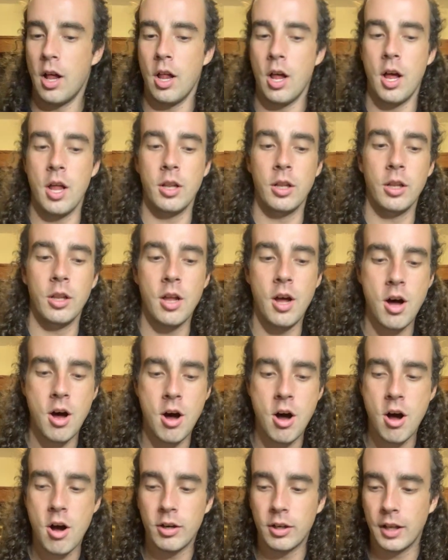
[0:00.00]
a
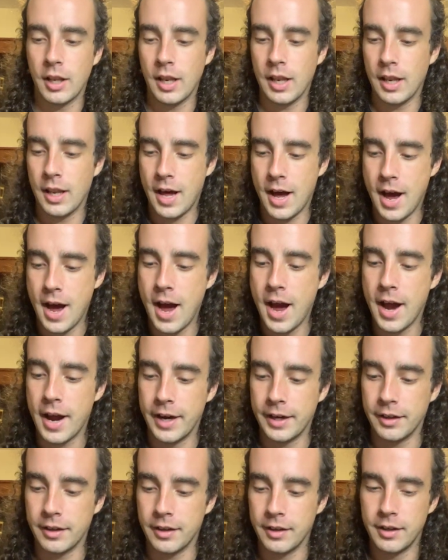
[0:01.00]
long
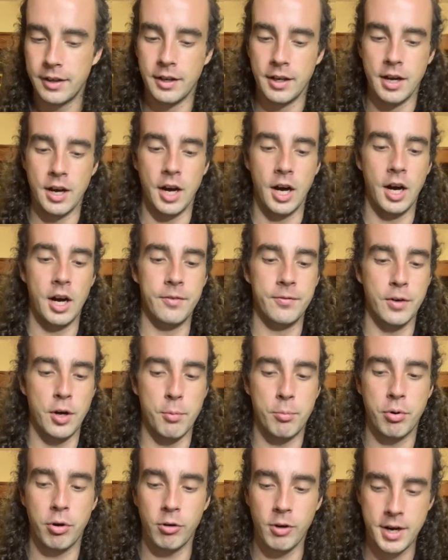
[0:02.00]
line of
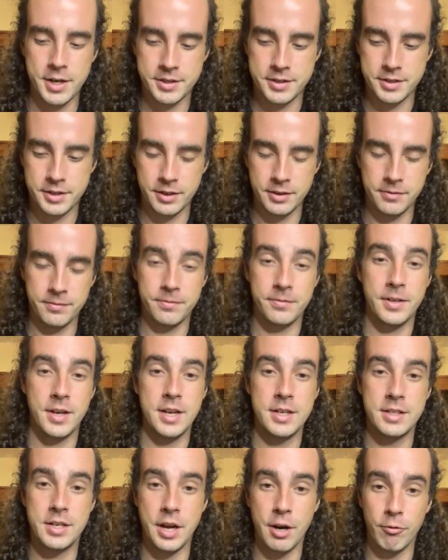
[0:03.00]
oppressive,
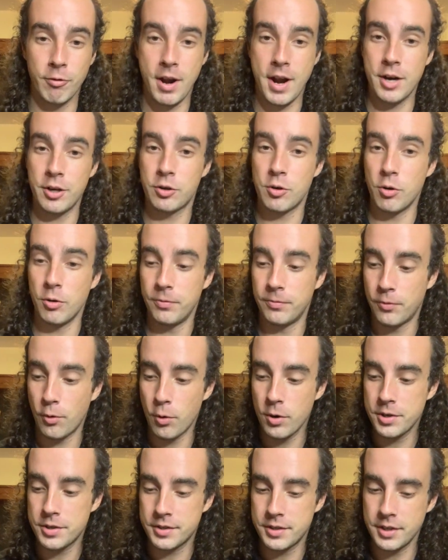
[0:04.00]
tyrannical
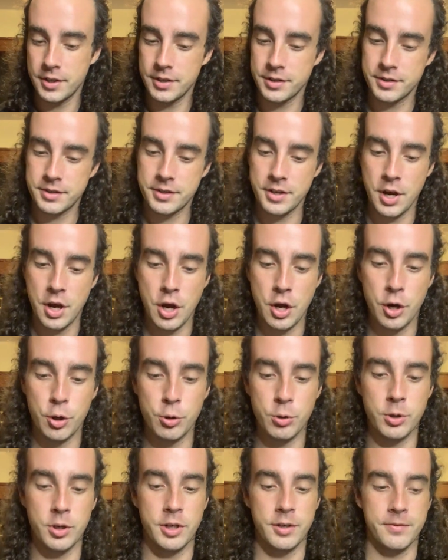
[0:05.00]
forces
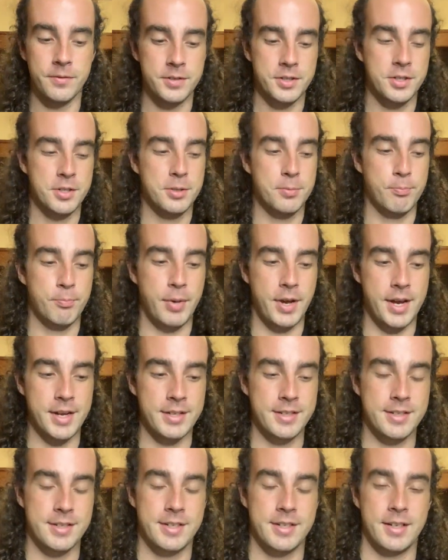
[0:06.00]
who have
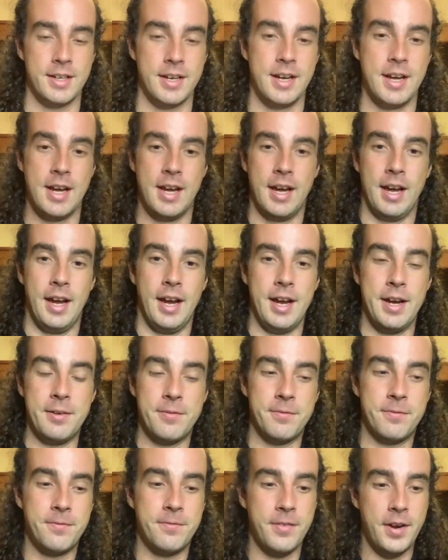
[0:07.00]
spent a
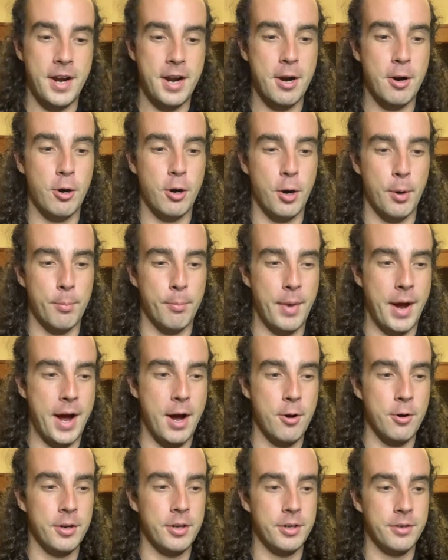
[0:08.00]
fair
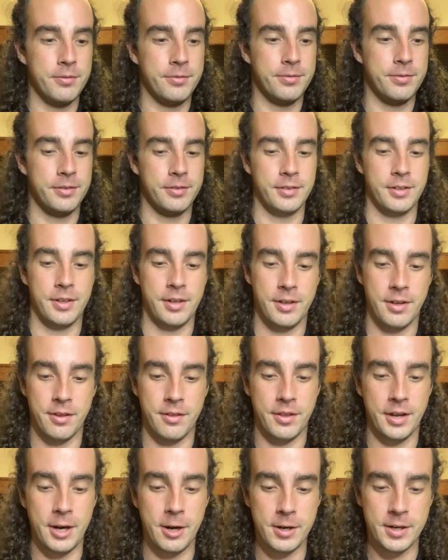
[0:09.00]
amount of
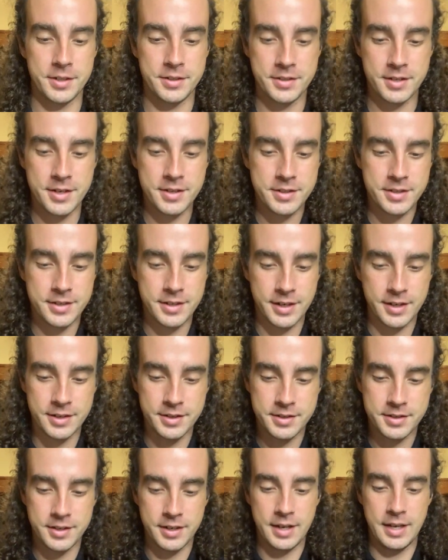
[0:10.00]
their
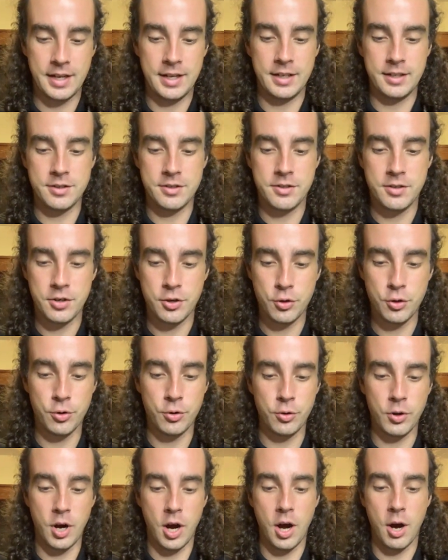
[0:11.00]
existence
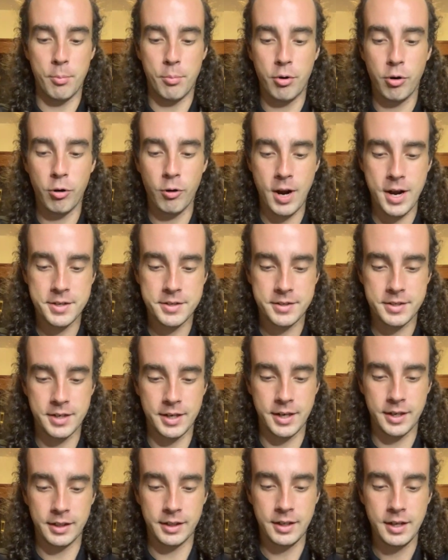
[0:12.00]
into
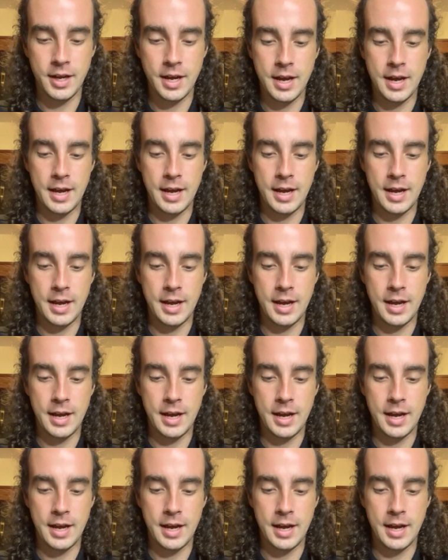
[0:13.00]
oppressing